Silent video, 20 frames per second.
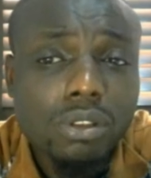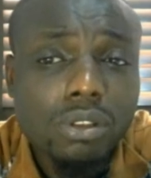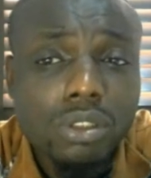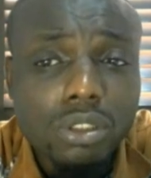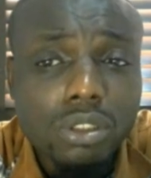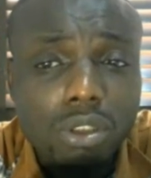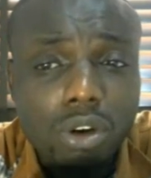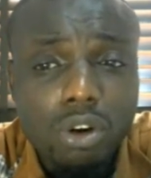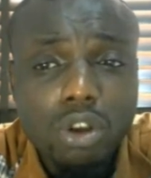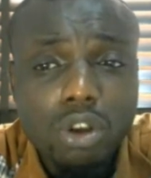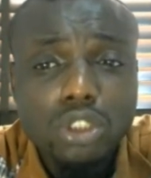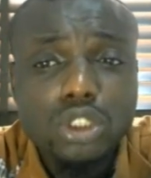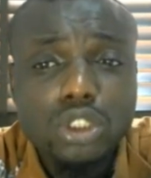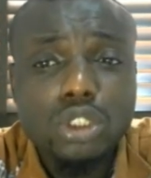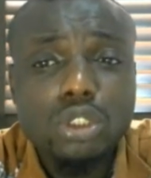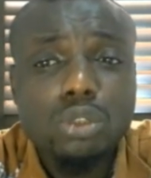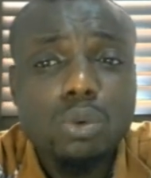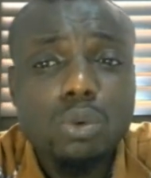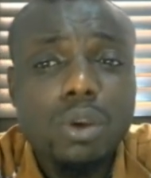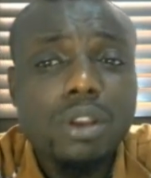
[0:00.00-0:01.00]
your
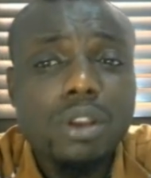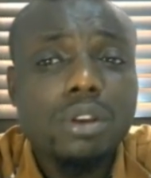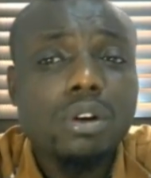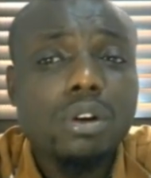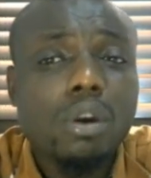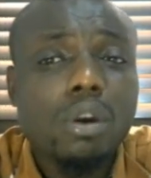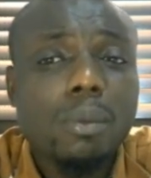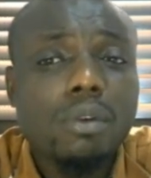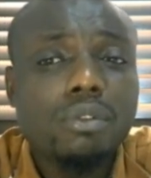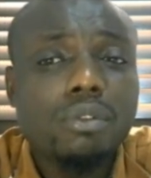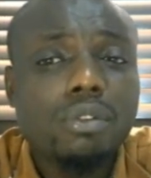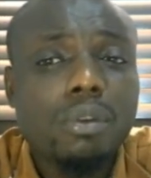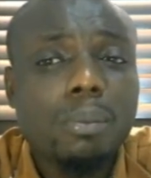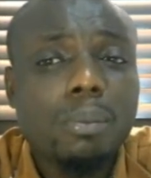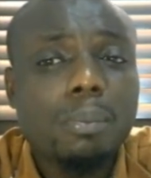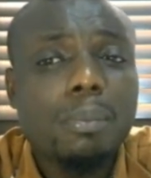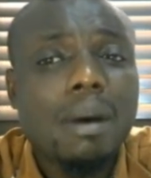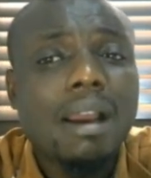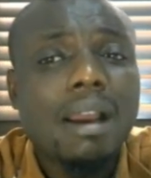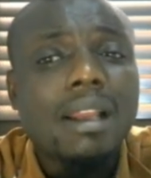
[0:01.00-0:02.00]
country where you're coming
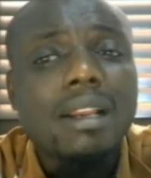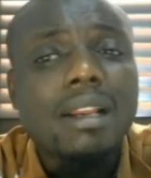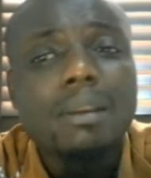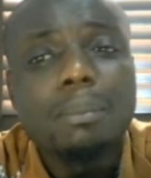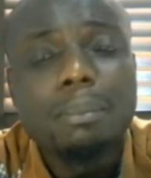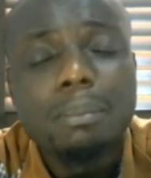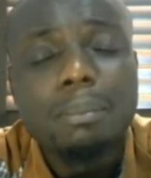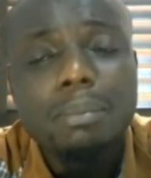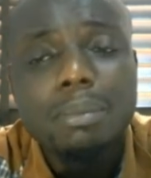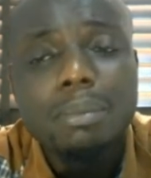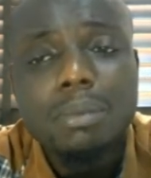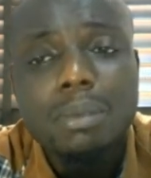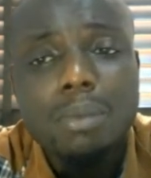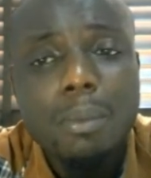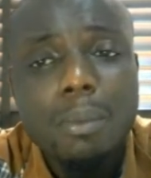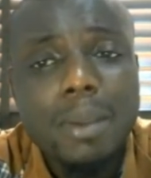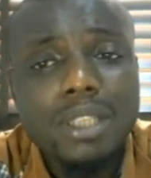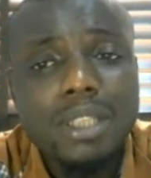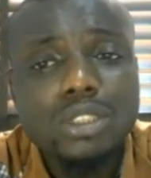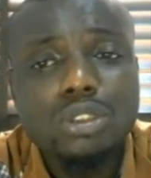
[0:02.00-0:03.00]
from by the
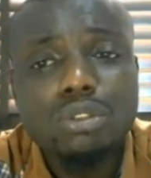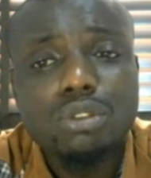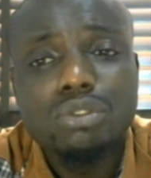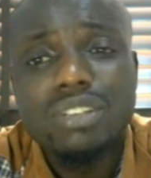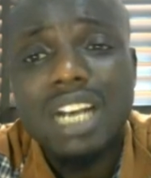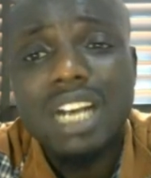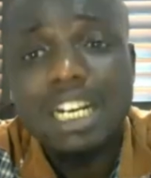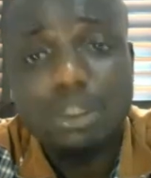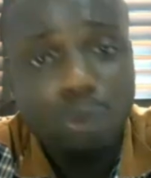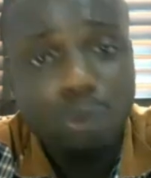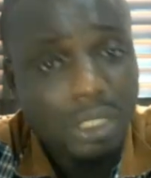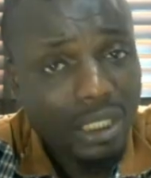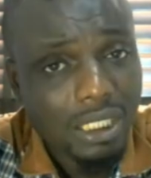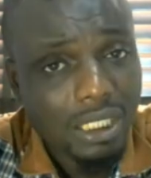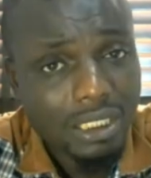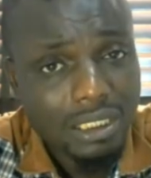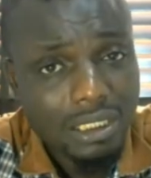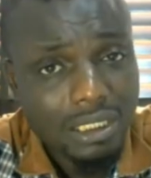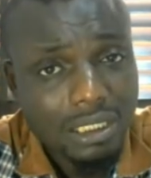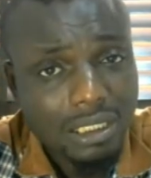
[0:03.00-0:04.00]
moment you've
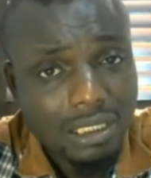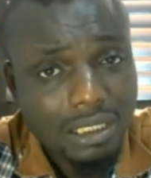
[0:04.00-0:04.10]
graduated.